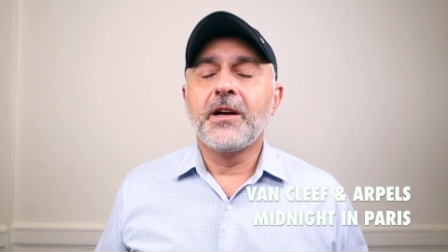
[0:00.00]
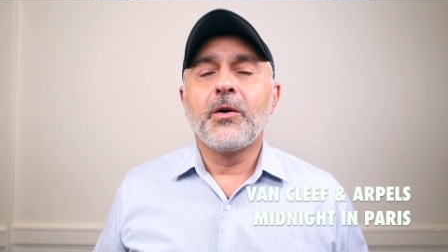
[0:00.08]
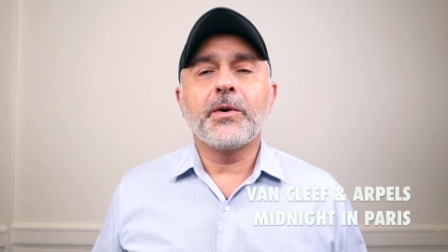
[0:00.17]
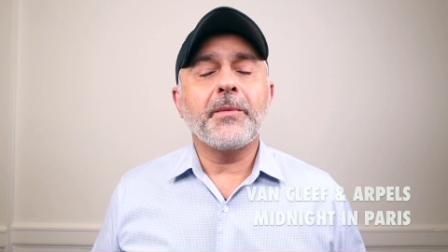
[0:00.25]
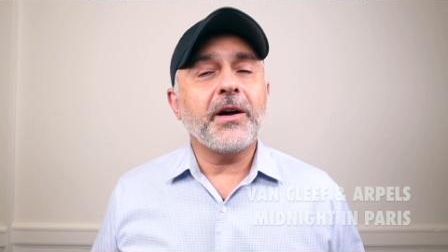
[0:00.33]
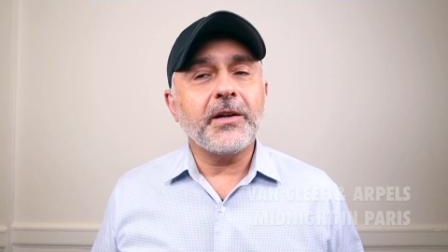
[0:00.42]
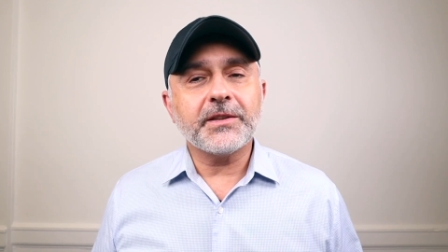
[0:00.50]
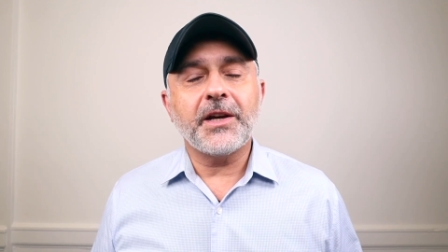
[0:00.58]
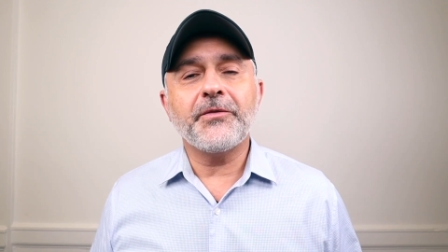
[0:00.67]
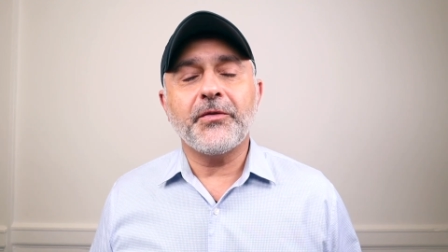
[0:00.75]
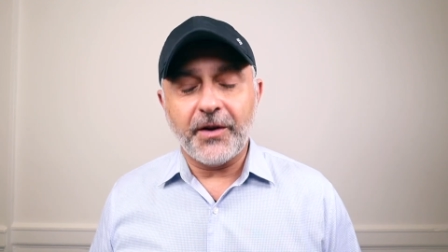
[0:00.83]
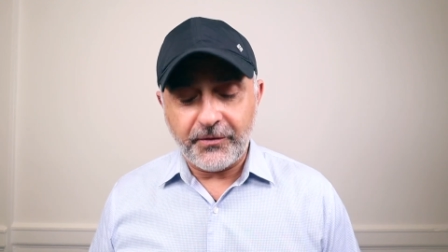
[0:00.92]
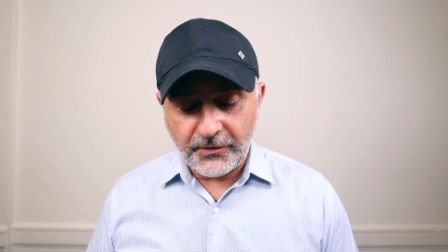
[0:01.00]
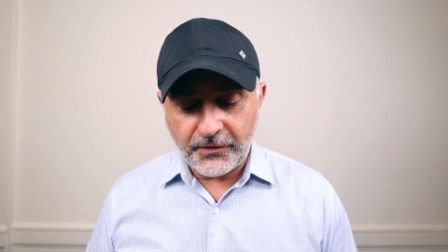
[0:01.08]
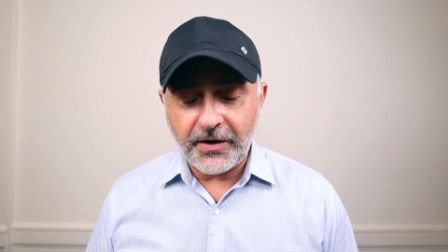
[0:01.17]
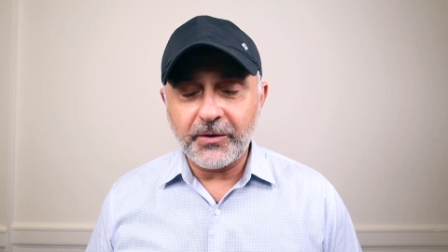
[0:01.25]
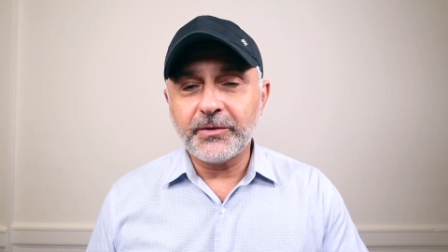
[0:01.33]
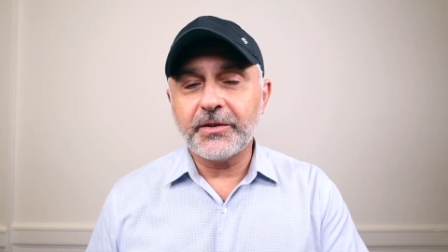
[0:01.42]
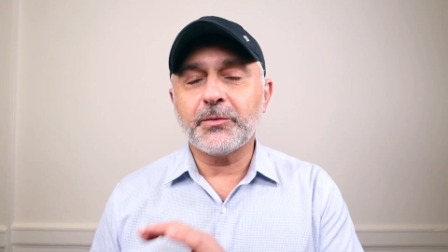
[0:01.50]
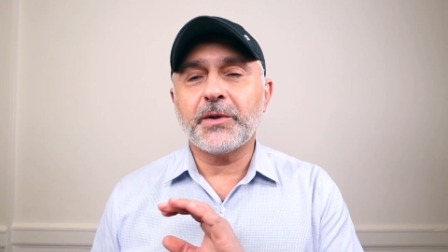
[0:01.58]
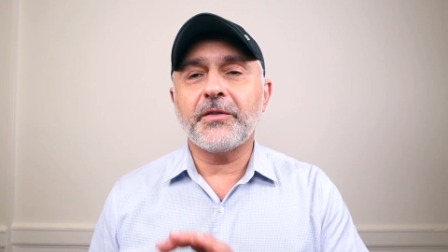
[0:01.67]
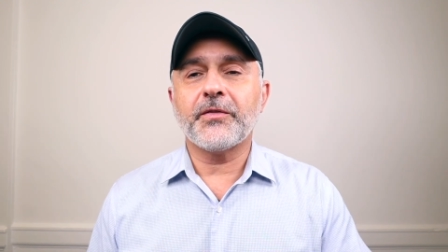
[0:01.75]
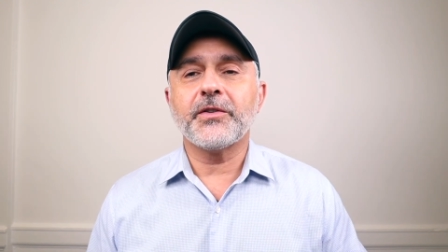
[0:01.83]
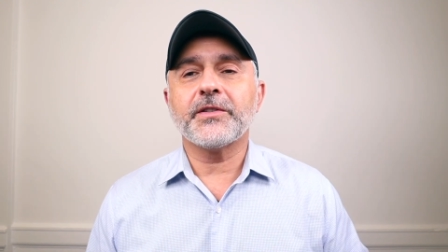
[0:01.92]
One of my all-time favorite fragrances when
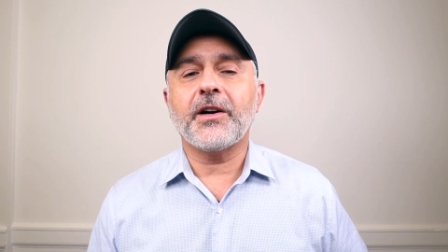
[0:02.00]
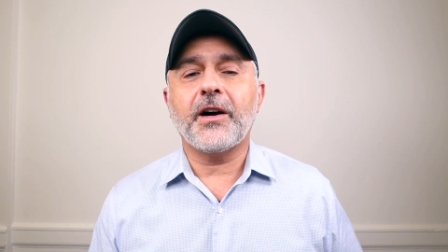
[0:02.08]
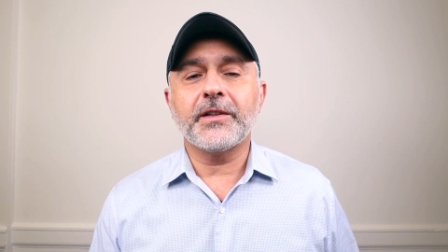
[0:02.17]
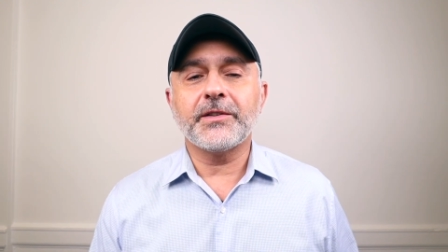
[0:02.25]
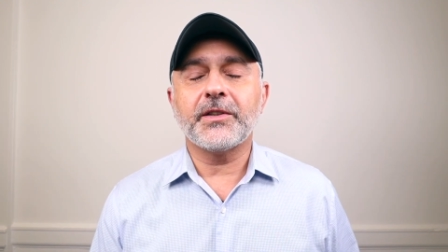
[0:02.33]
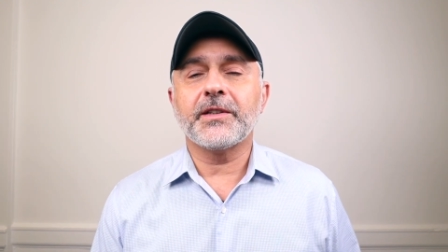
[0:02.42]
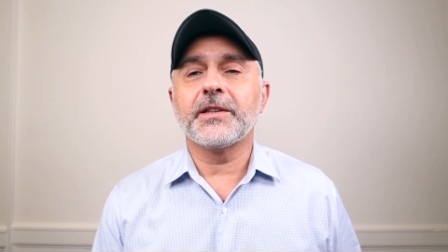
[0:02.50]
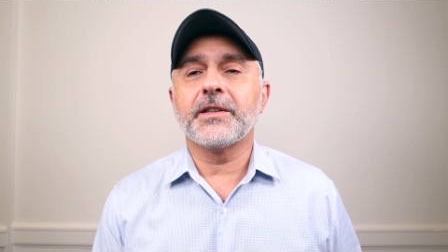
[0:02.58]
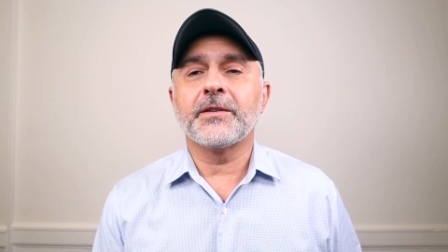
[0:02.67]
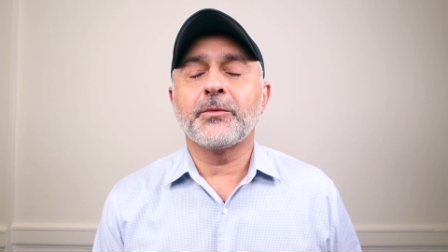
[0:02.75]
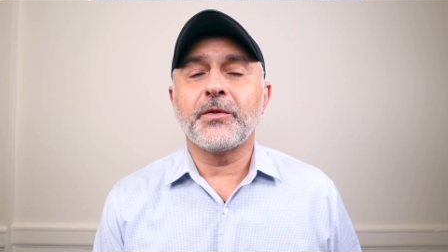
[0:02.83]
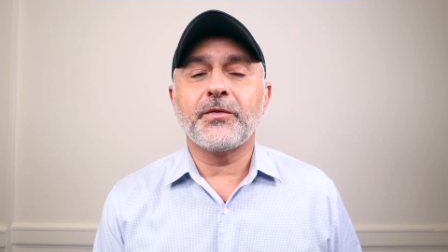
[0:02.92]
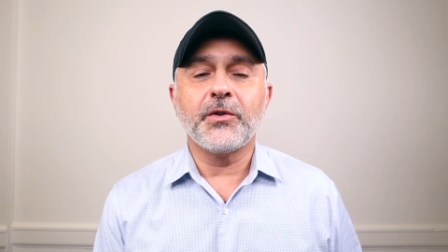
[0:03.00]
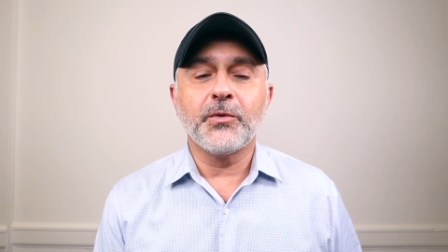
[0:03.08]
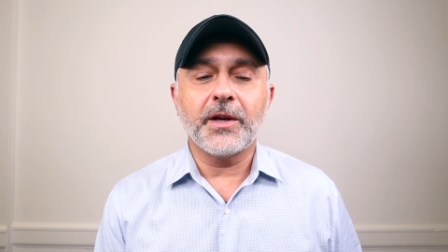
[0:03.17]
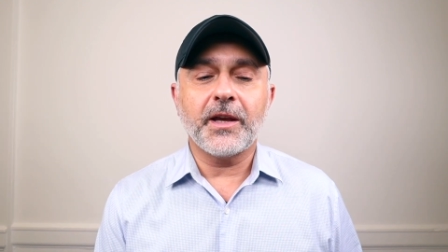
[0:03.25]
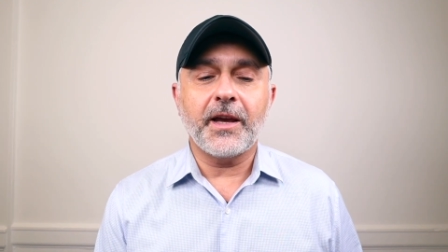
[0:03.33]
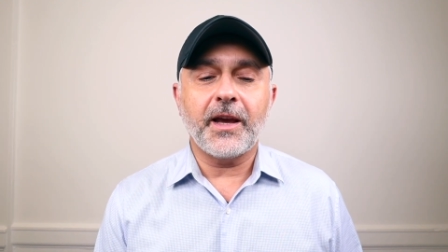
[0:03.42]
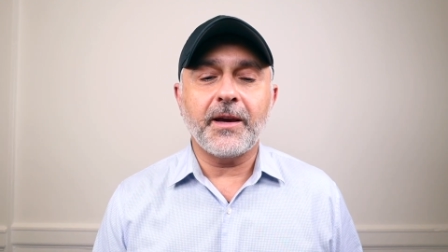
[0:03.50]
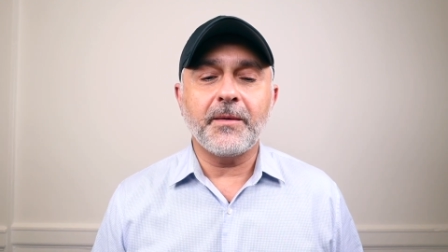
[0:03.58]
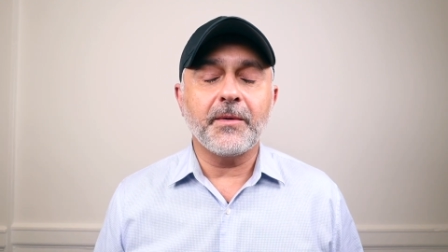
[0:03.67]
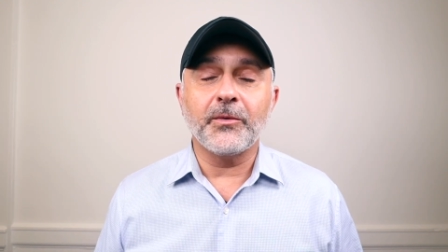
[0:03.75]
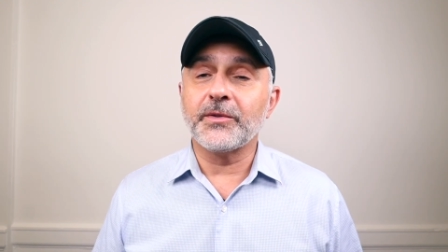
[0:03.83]
I first got into the reviewing game, it